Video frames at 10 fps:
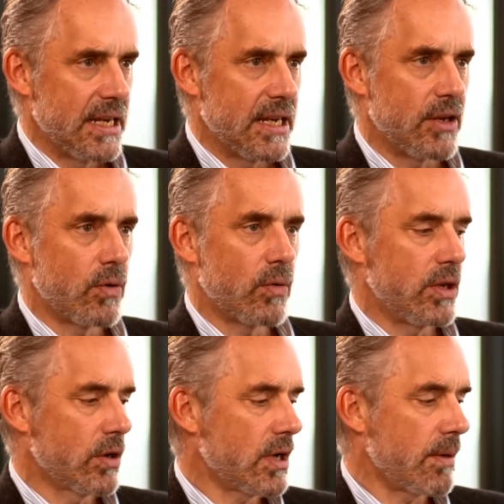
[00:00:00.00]
You know,
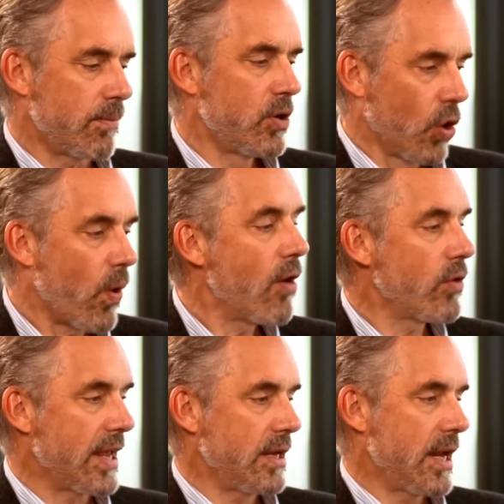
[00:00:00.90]
you're going to go
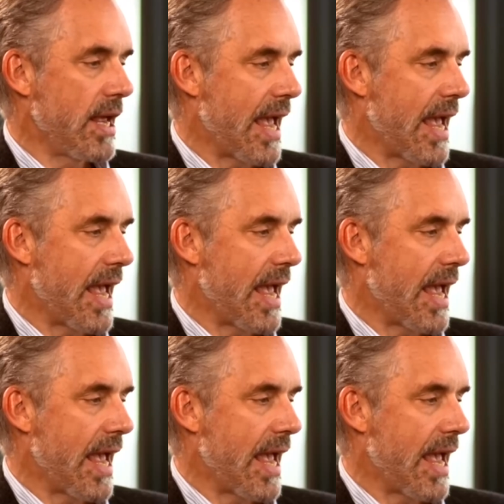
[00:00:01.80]
out and